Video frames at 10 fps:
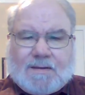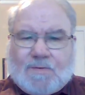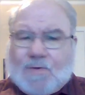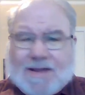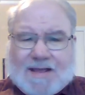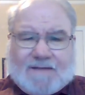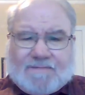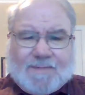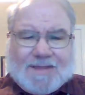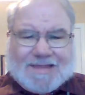What kind of
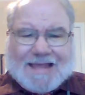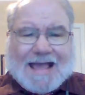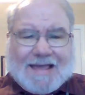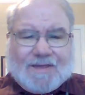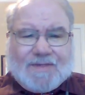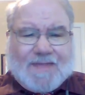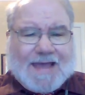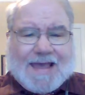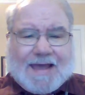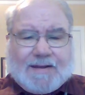a Messiah is that?